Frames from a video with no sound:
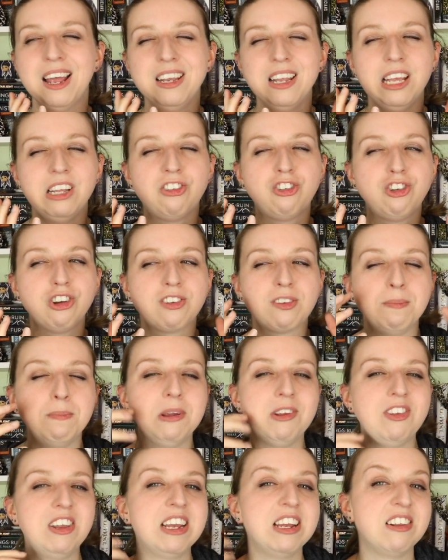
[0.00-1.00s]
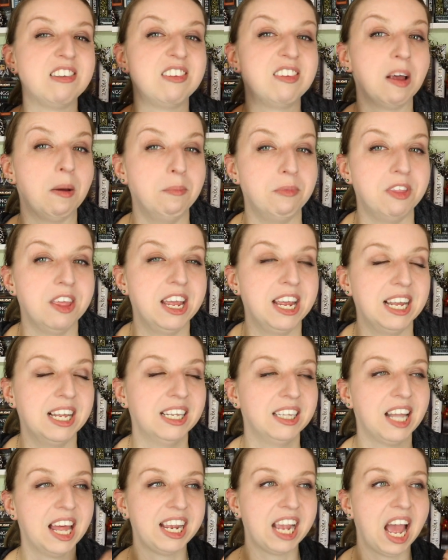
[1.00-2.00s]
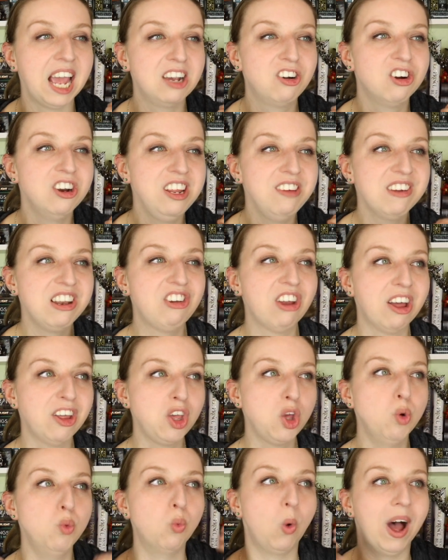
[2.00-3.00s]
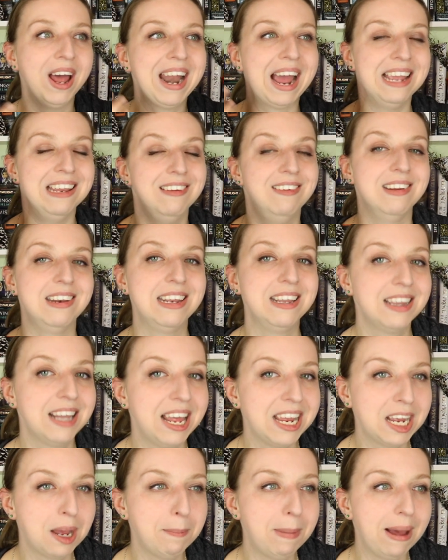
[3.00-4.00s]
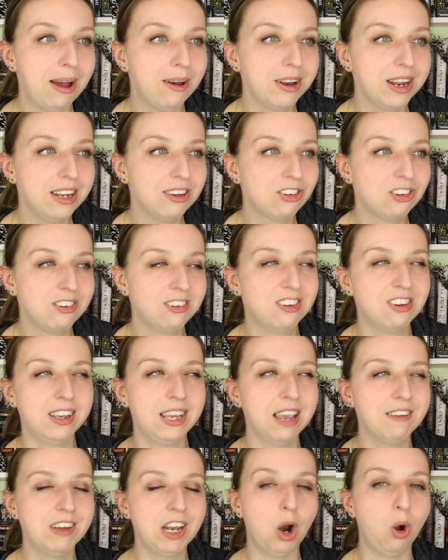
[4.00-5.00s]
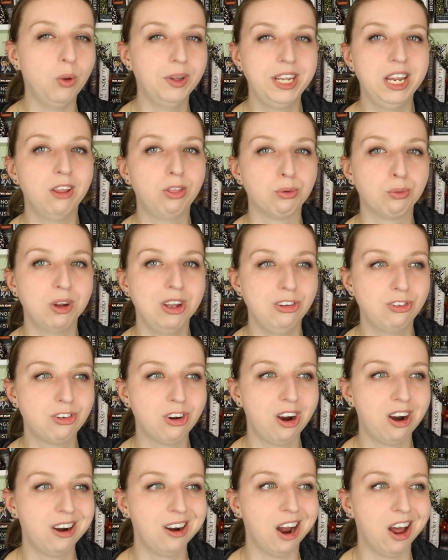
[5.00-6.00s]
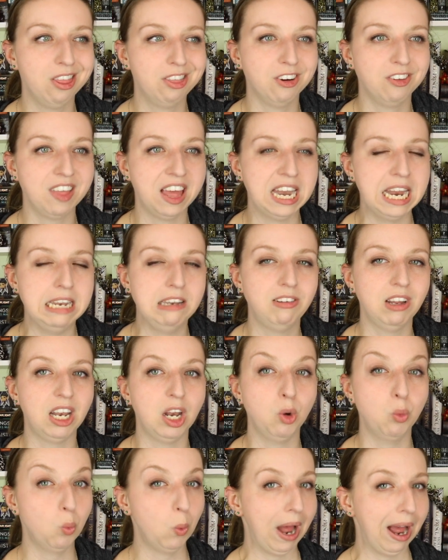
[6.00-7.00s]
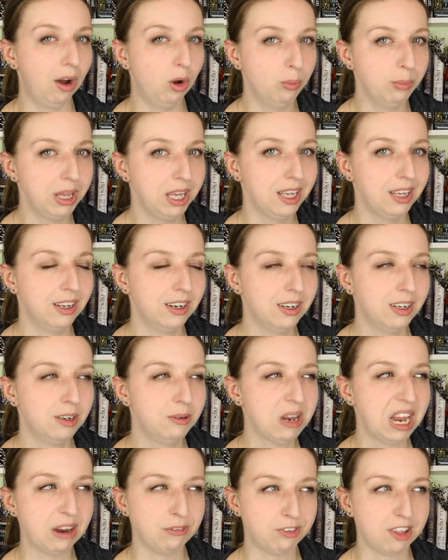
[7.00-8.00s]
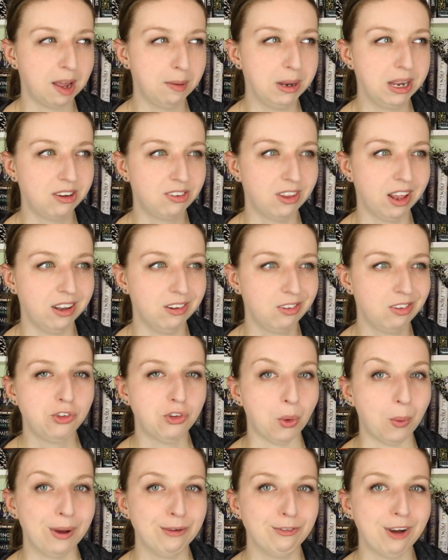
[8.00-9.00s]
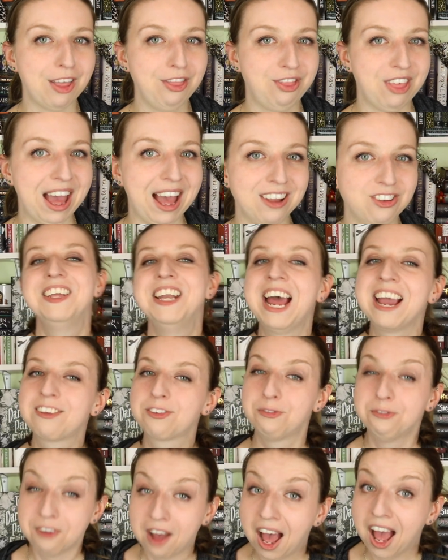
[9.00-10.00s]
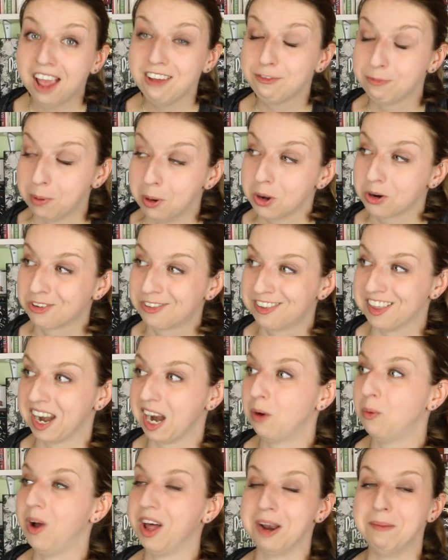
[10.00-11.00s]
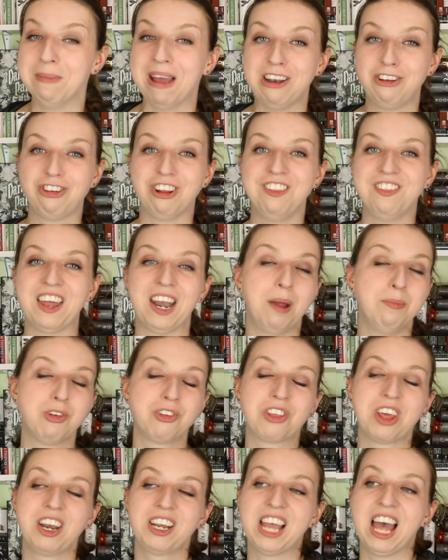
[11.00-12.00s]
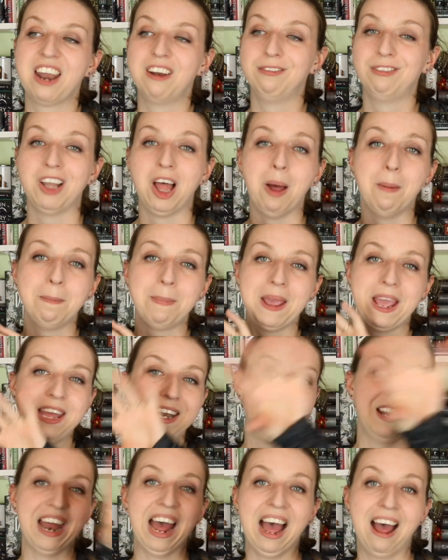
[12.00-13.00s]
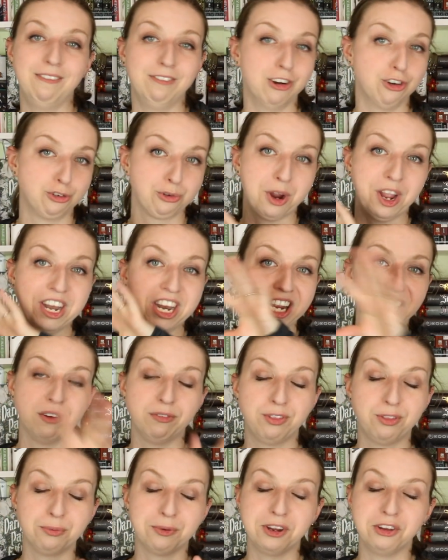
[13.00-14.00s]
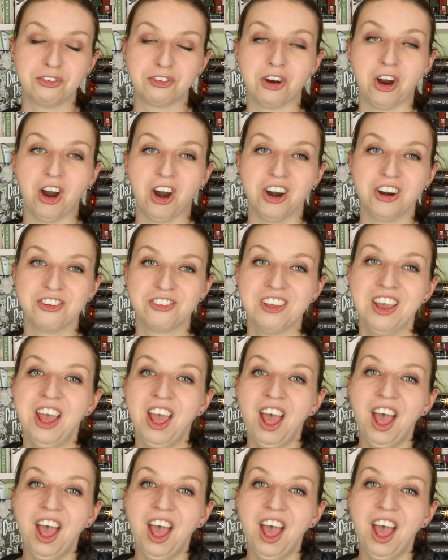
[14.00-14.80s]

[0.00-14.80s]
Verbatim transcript: it's just missing something. Like, I couldn't even tell you what I didn't like about it to give it only a three star, other than it didn't wow me if that makes sense. So I read that. The next five books that I want to mention that I'm just going to kind of lump in an average rating of three stars